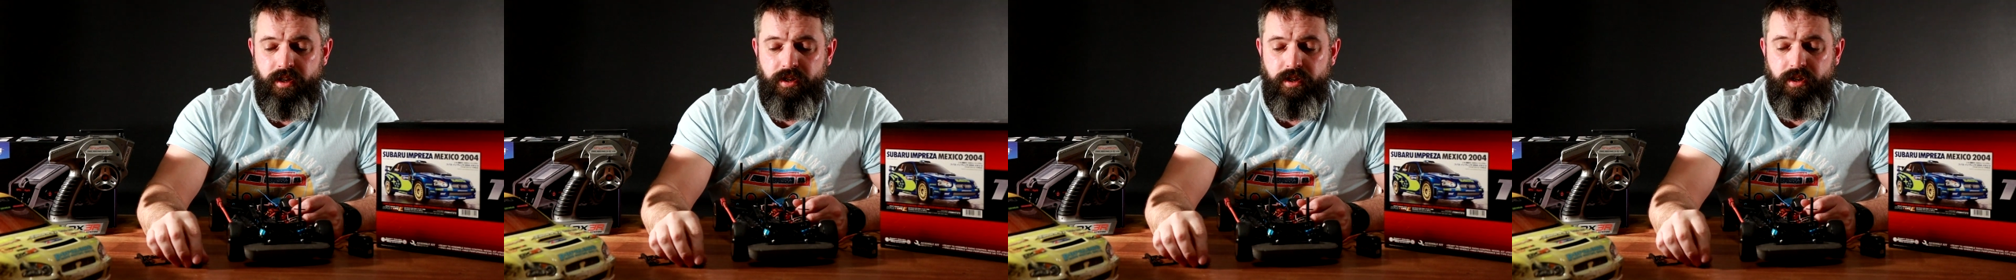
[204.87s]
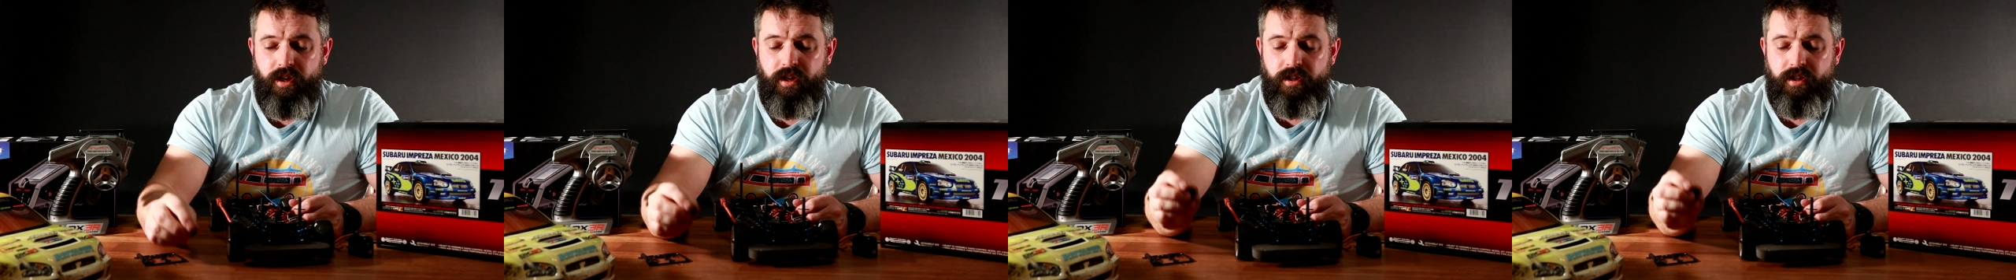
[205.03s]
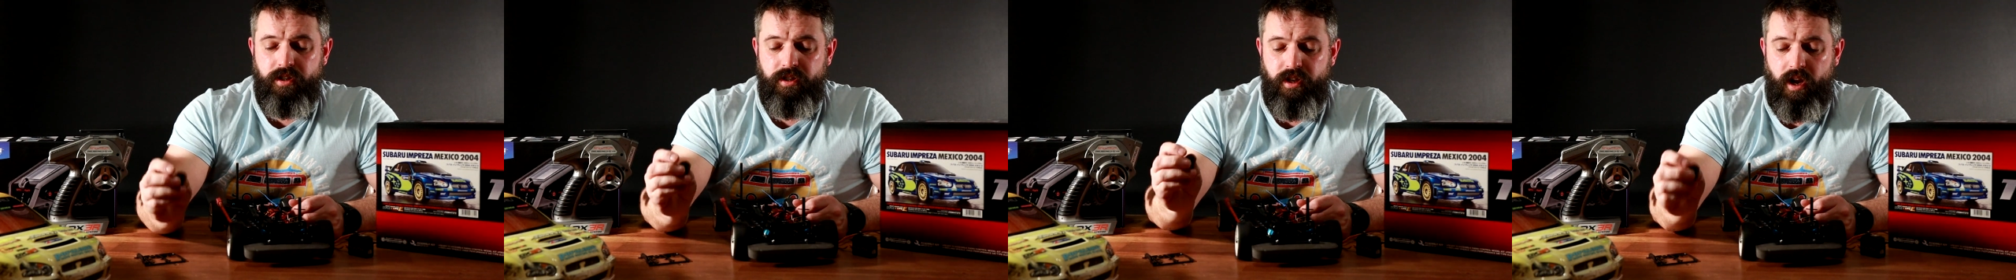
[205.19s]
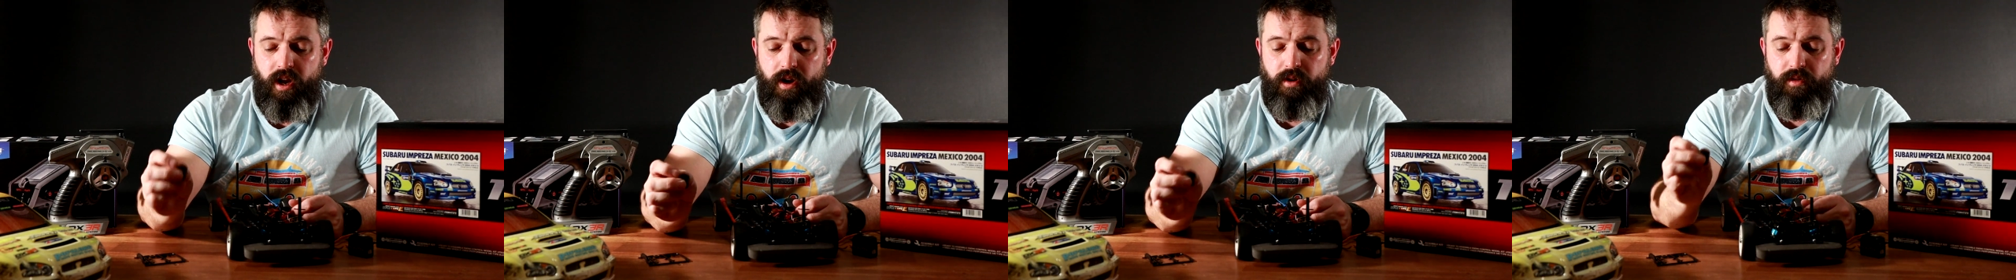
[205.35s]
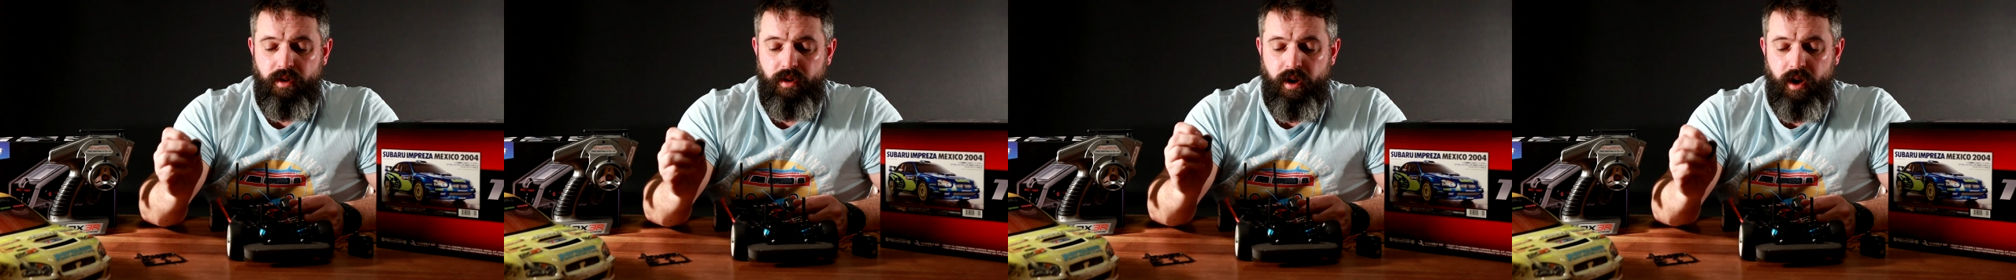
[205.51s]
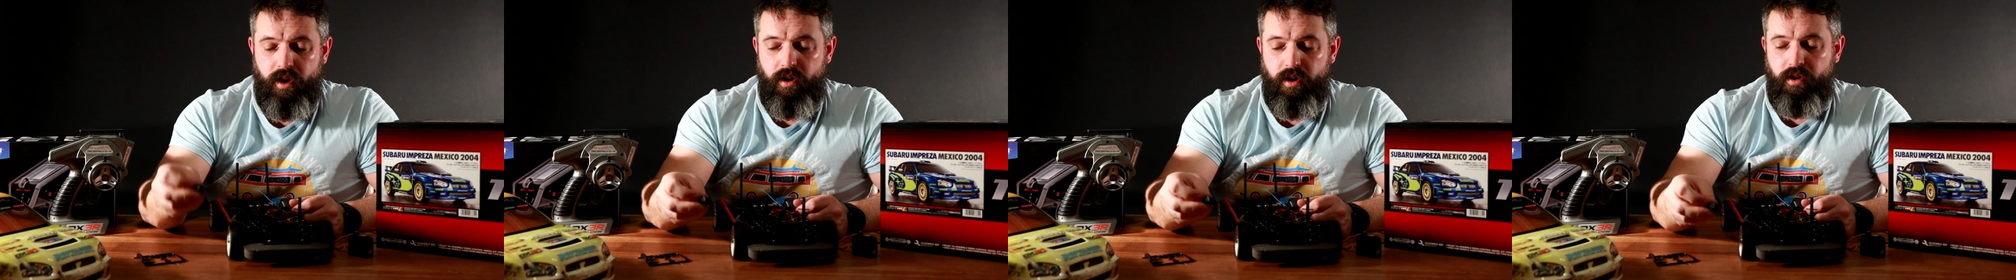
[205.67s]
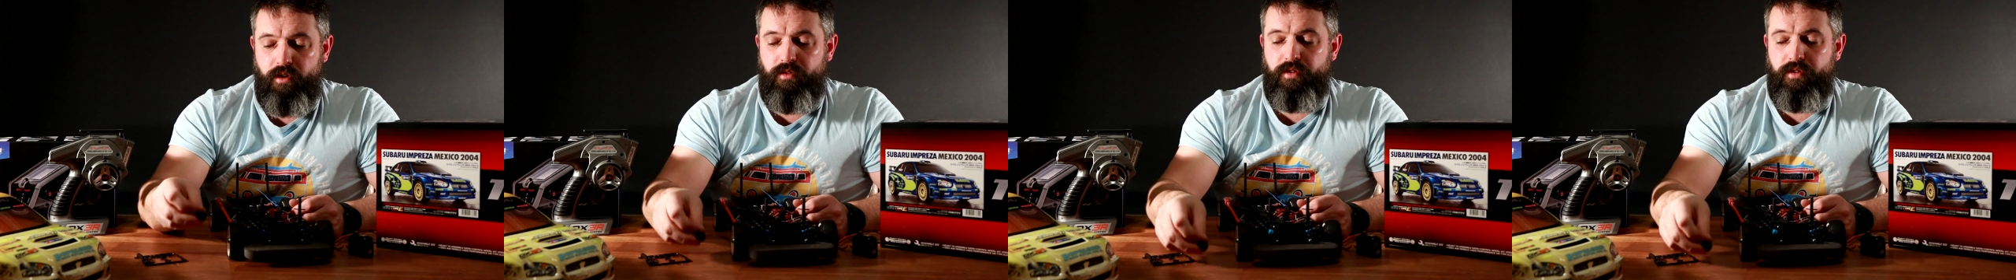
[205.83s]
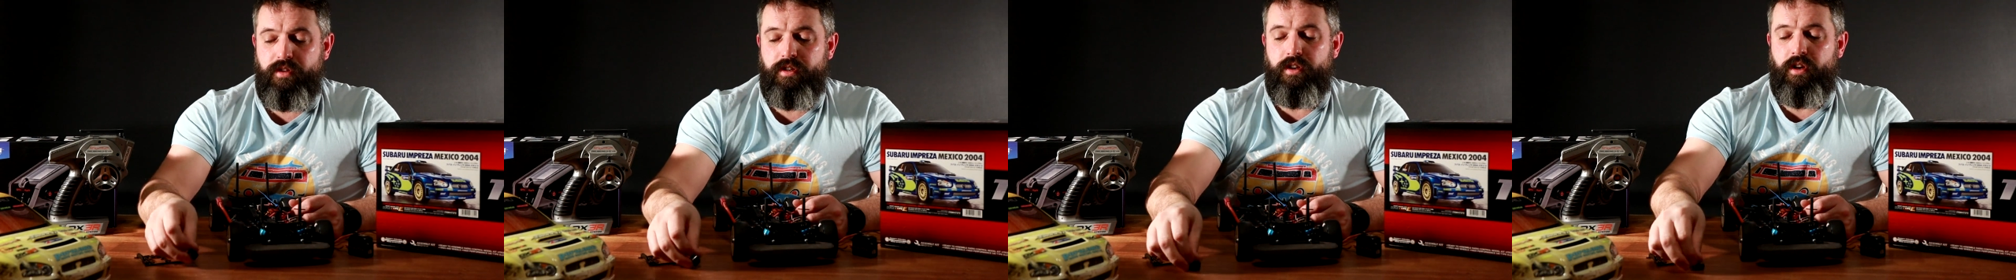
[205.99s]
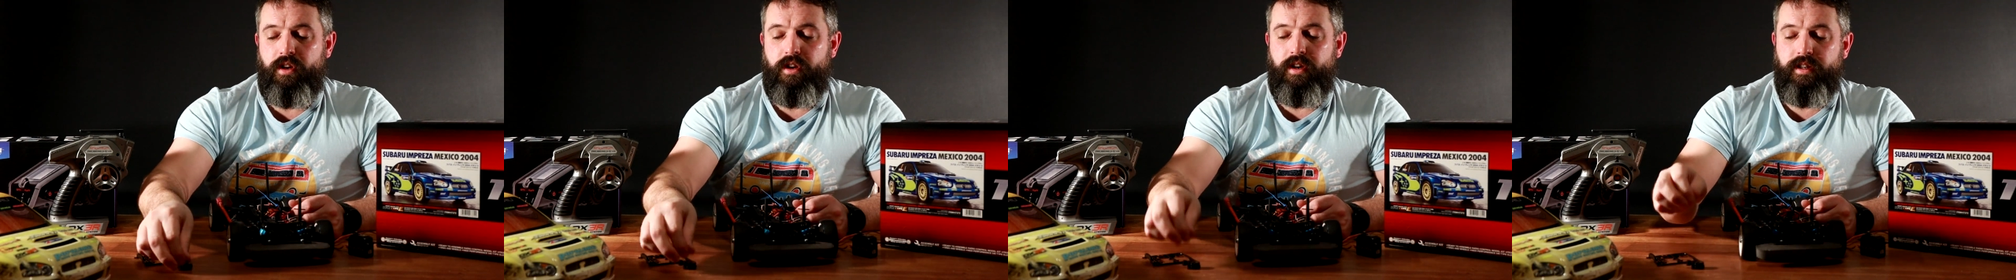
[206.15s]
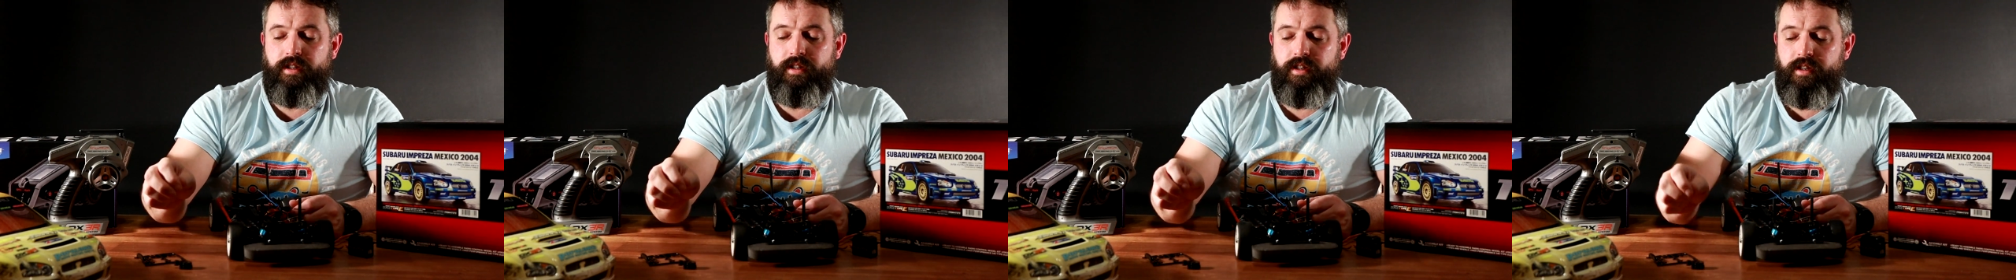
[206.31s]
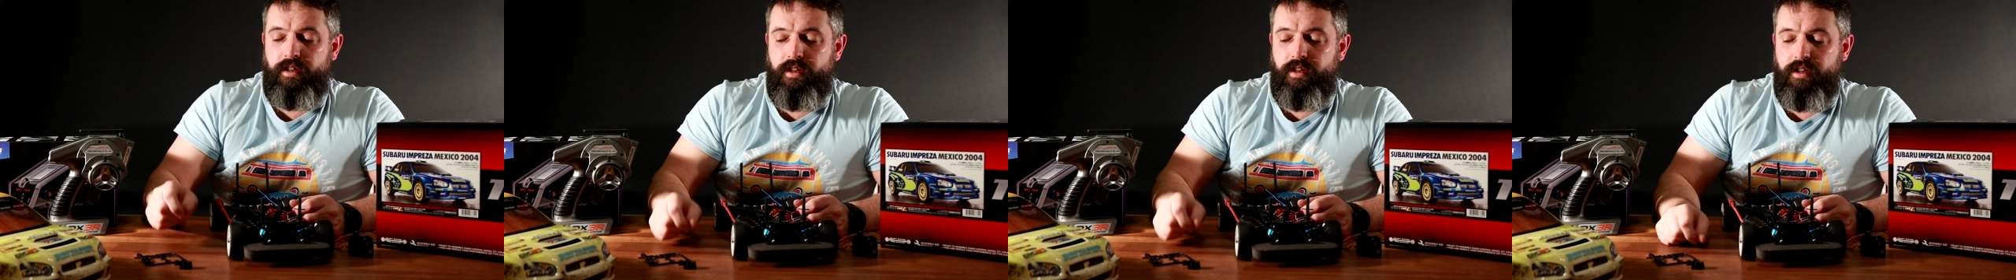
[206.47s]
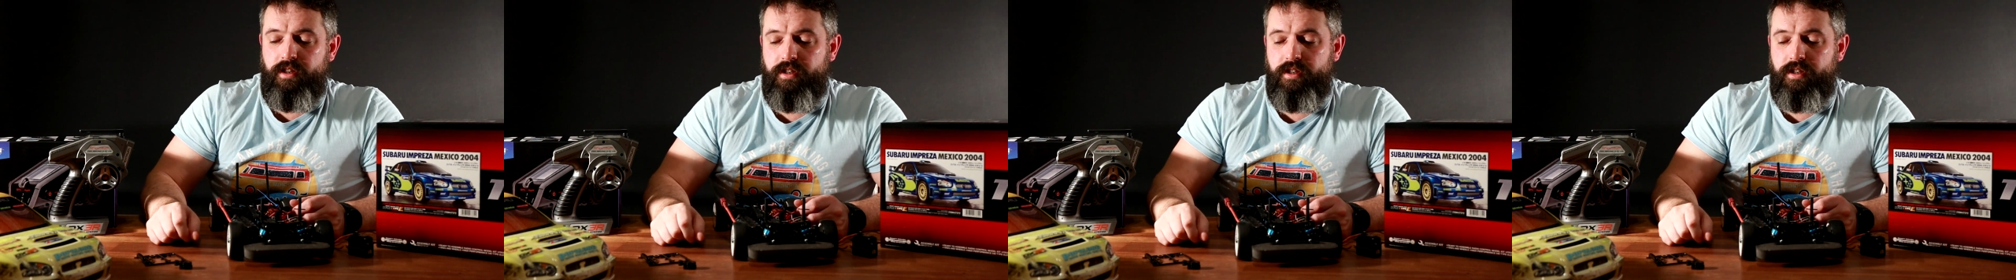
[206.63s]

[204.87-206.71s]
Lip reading: just don't over tighten